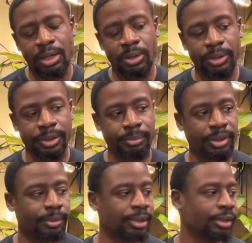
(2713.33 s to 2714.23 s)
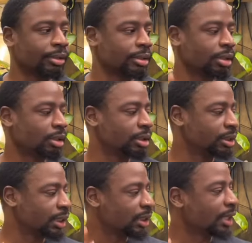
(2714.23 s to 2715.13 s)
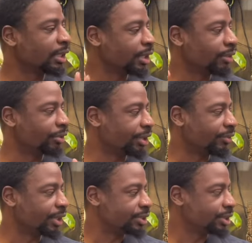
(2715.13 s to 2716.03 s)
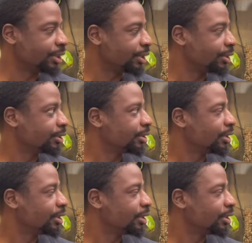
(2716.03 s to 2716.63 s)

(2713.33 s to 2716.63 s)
on maybe, you know, because I think I need to rearrange in here.